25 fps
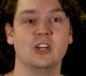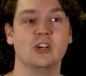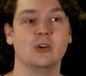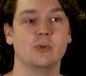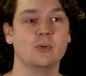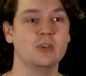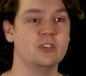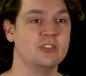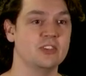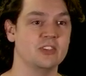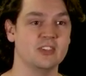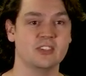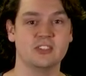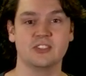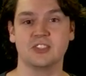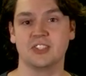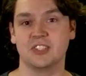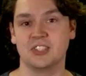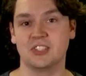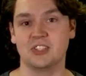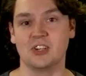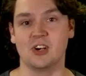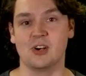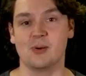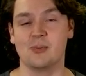we shouldn't just
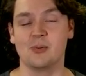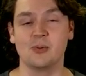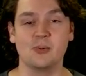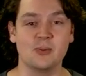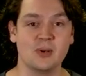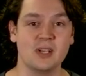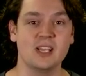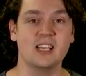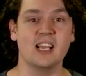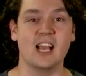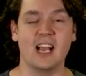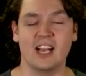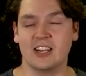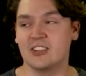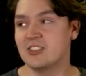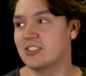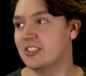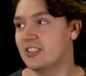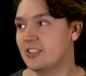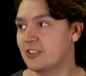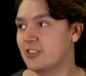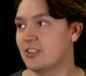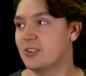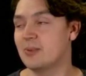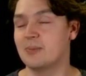stop. We actually
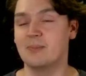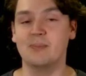should